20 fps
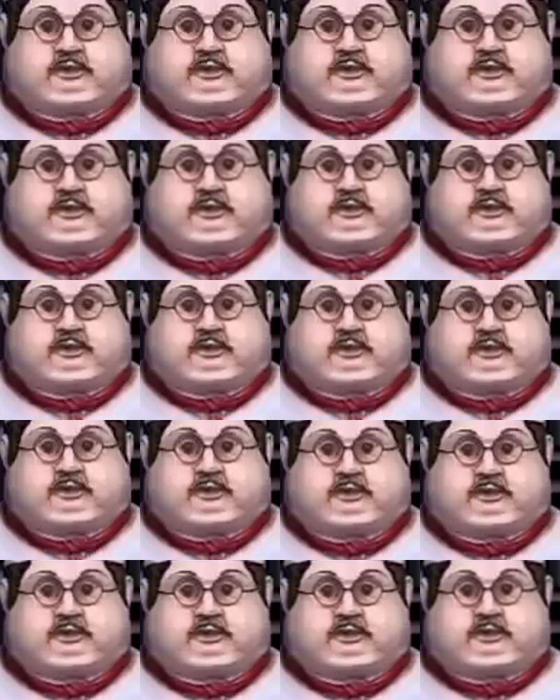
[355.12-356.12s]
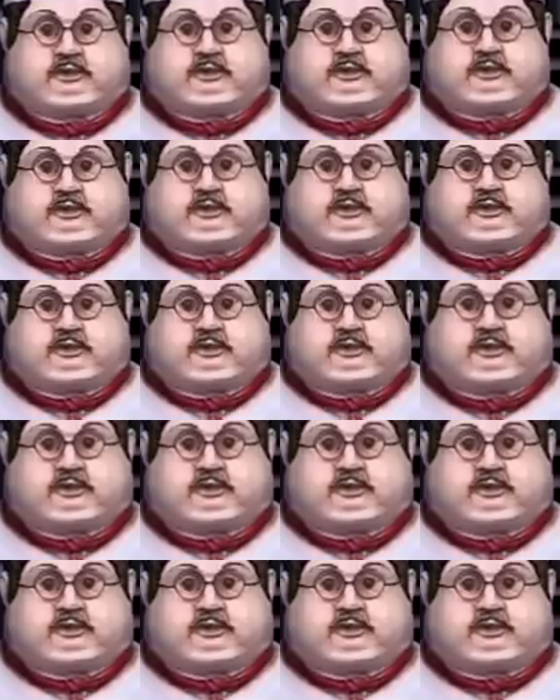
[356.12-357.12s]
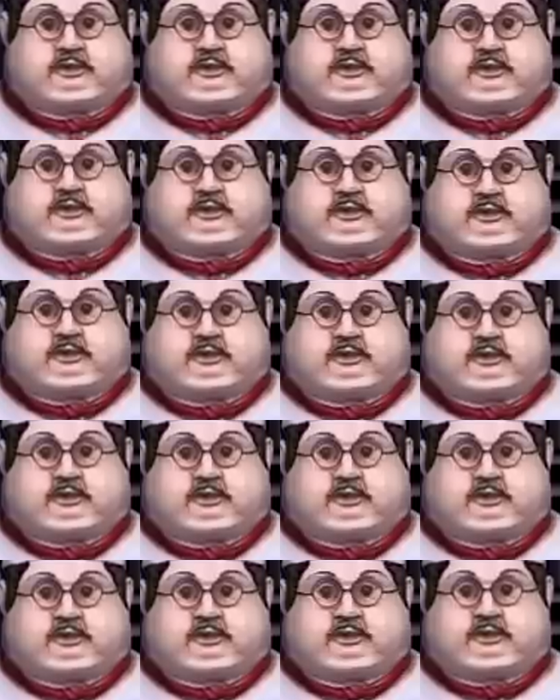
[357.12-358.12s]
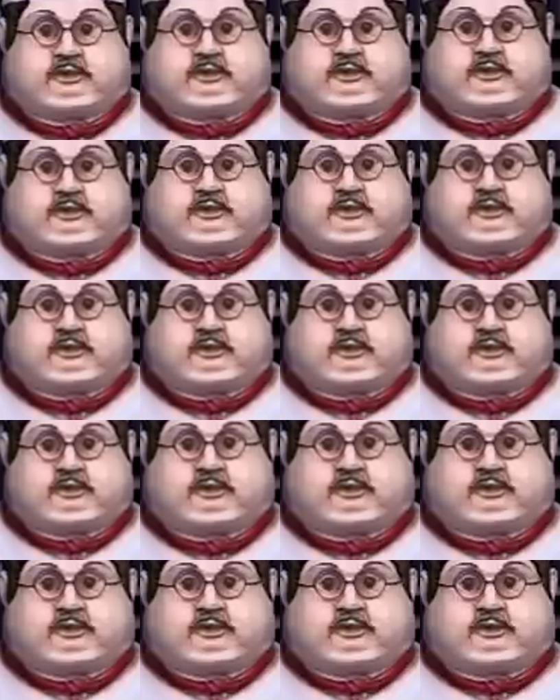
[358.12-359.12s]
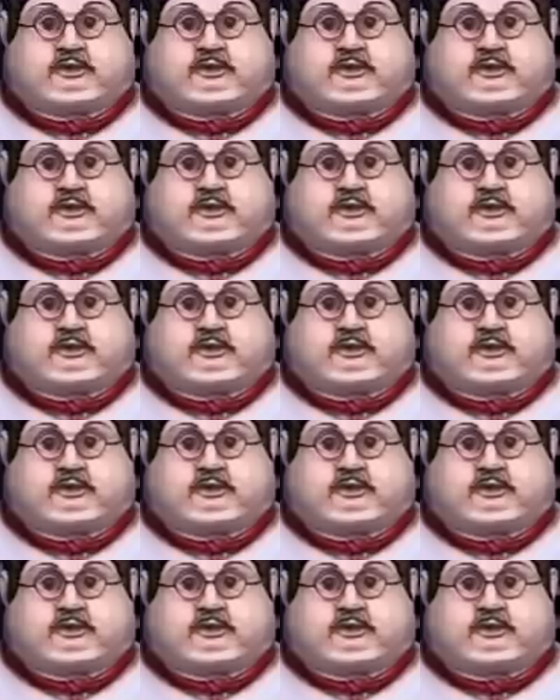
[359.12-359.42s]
(not speaking)